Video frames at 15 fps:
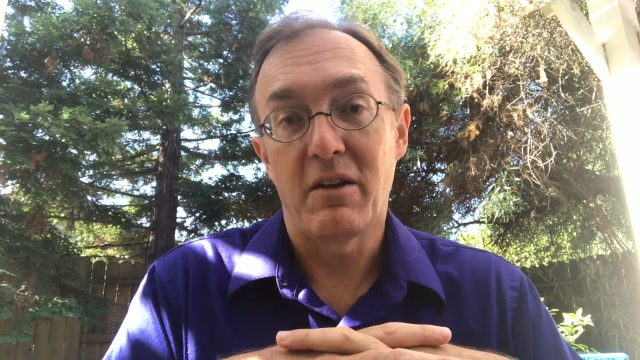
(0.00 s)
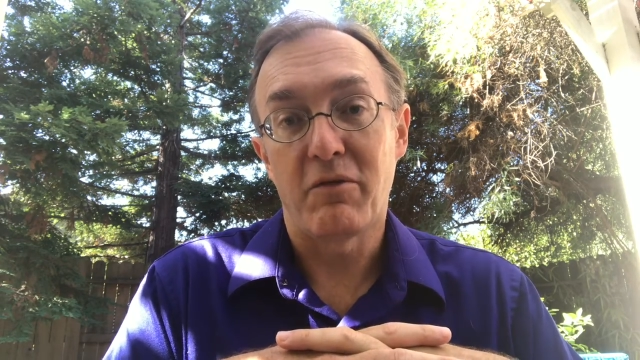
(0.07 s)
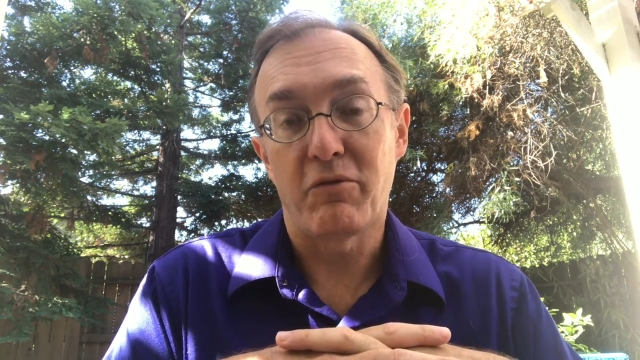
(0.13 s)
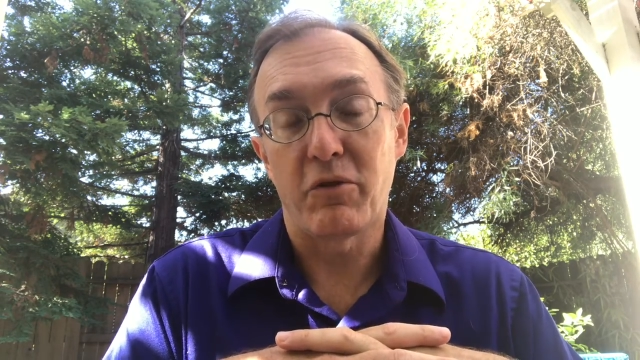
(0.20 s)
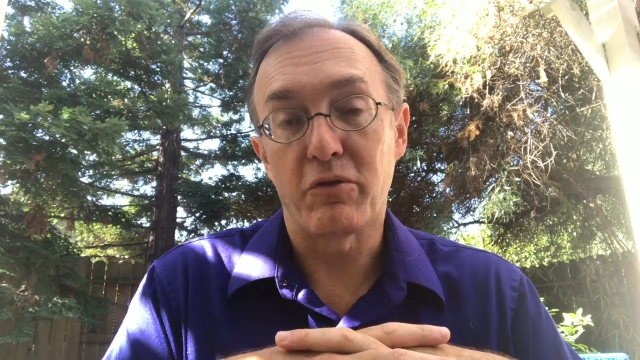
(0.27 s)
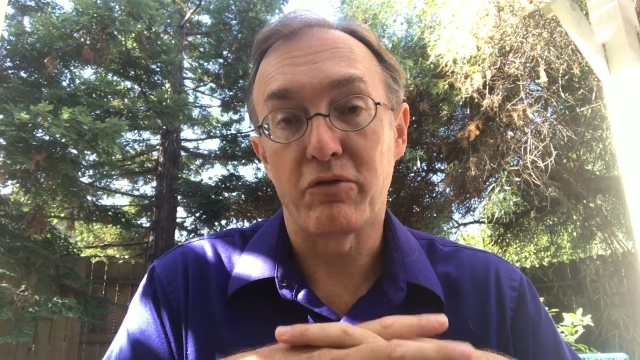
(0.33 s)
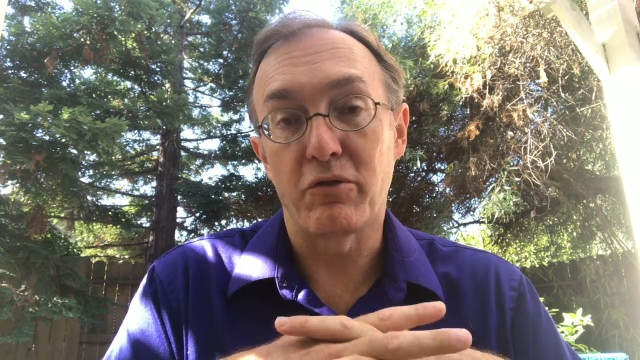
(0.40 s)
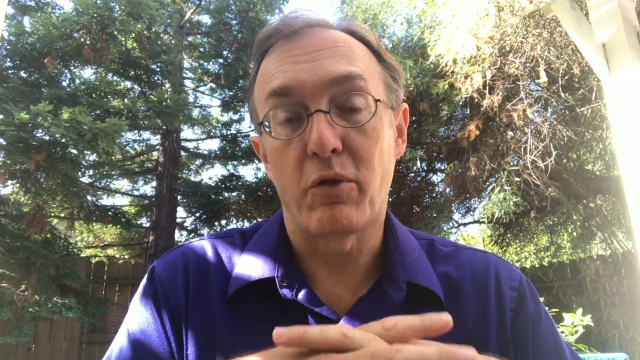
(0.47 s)

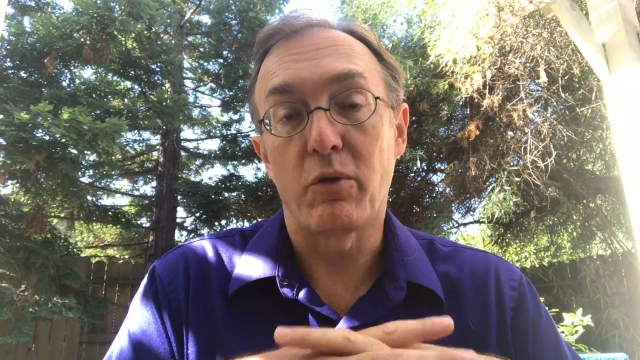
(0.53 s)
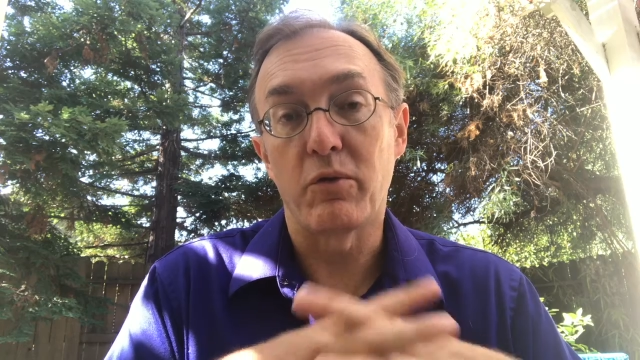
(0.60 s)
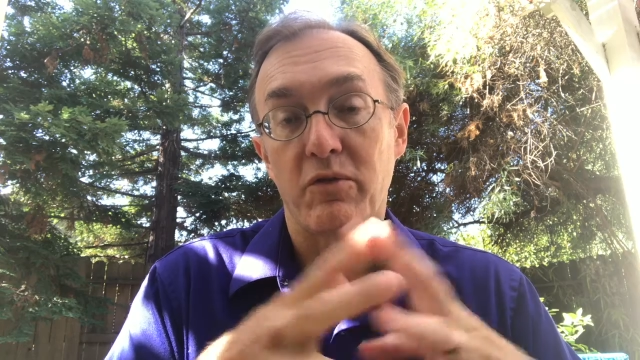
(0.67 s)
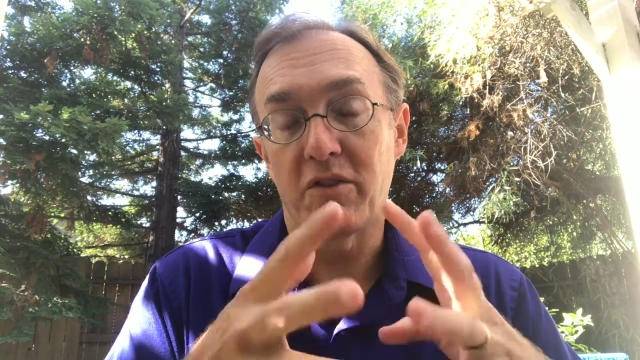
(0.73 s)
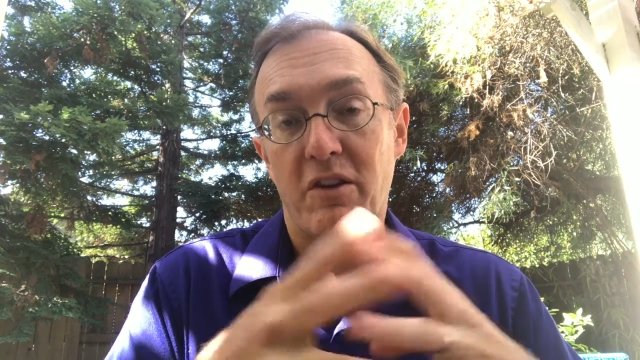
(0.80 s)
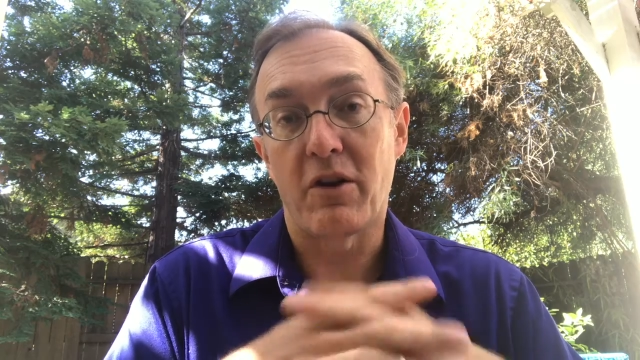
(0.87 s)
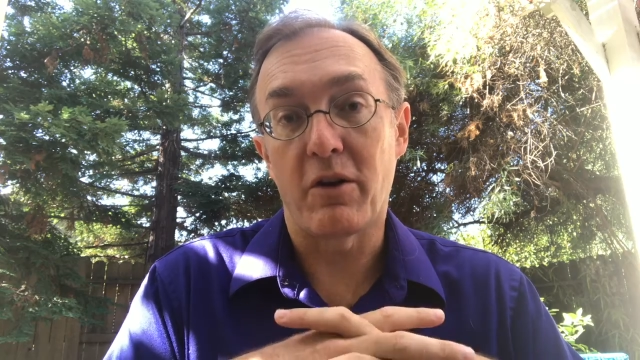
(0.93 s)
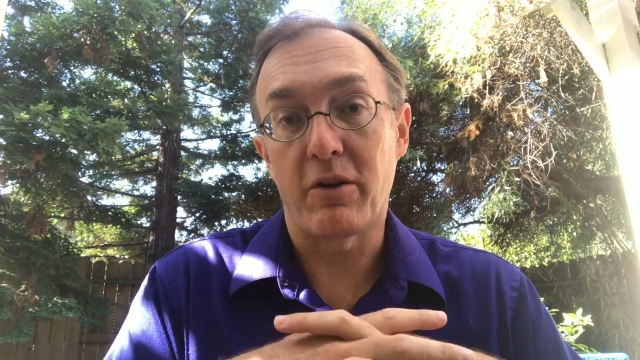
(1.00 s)
for
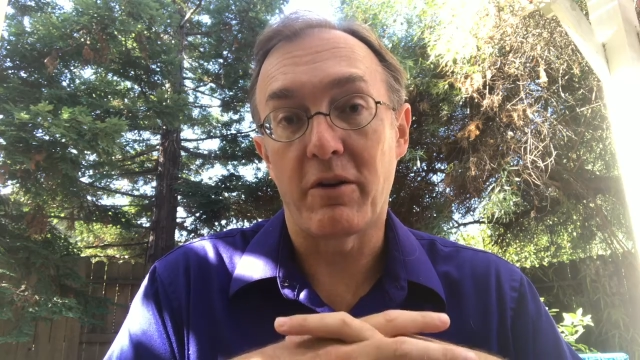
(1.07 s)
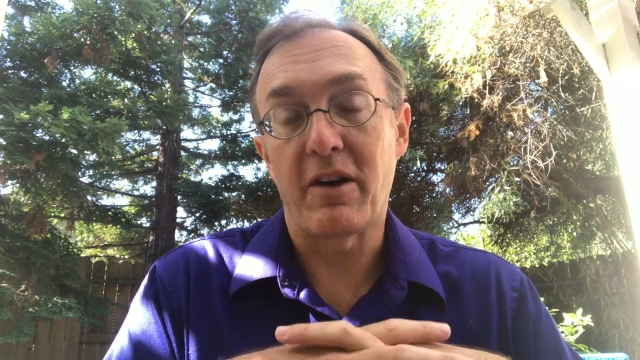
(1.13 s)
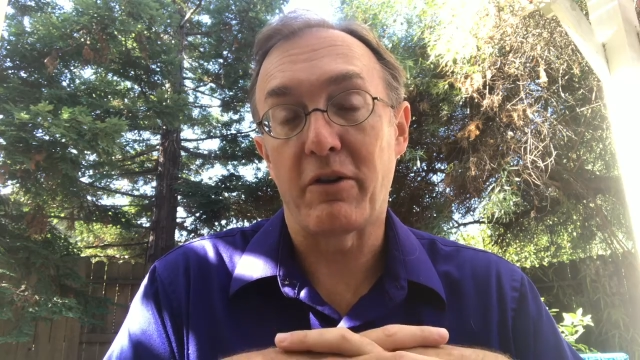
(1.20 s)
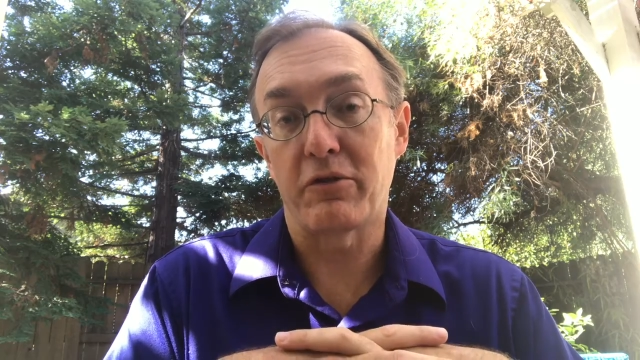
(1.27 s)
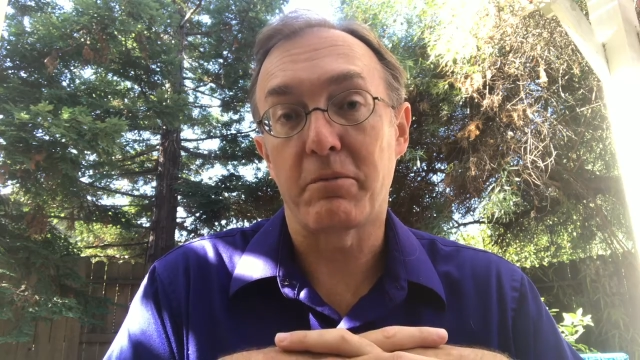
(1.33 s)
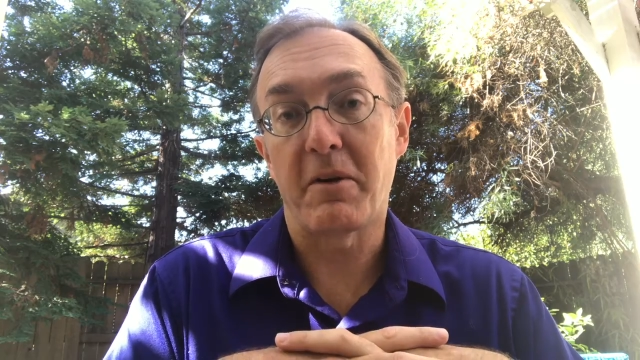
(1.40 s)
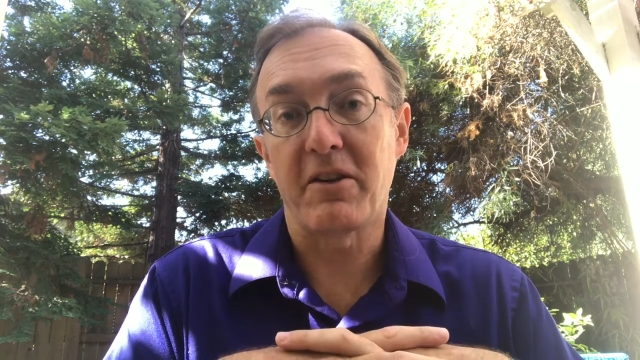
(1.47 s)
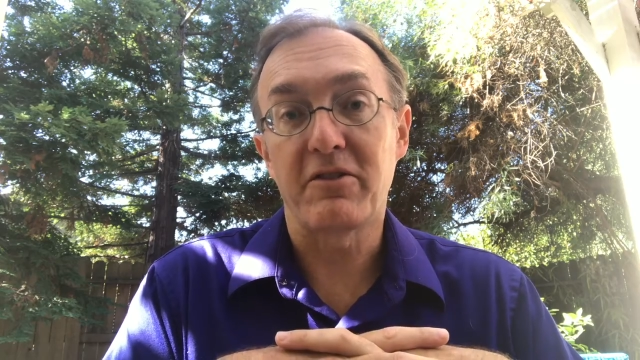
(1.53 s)
drones in our
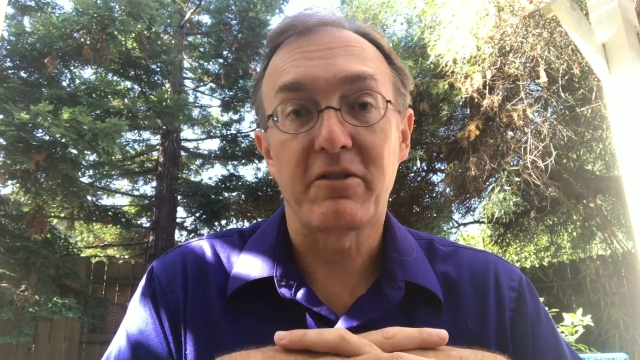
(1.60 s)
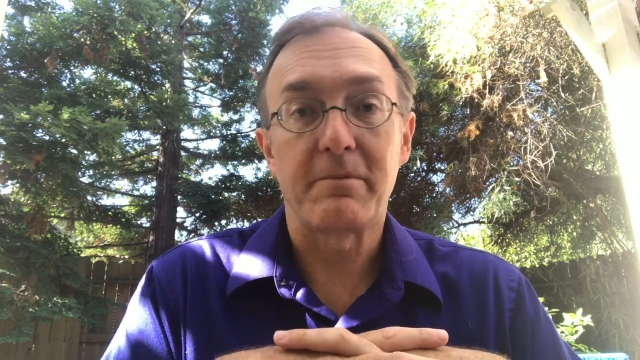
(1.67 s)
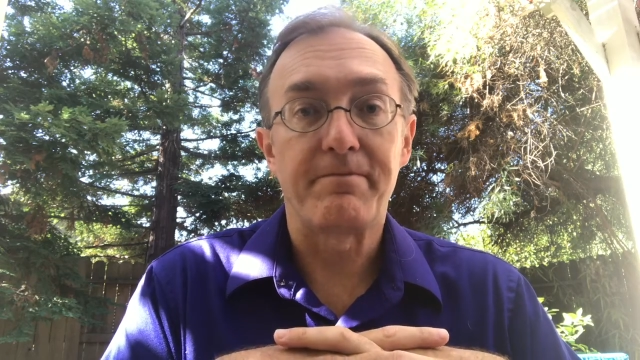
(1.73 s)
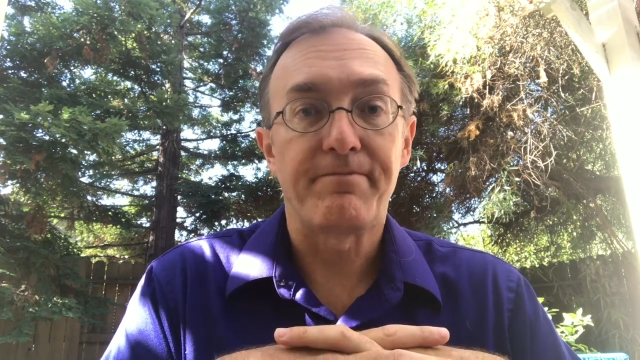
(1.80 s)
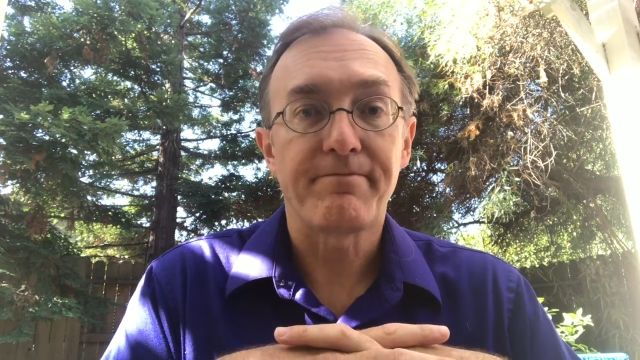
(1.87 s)
airspace.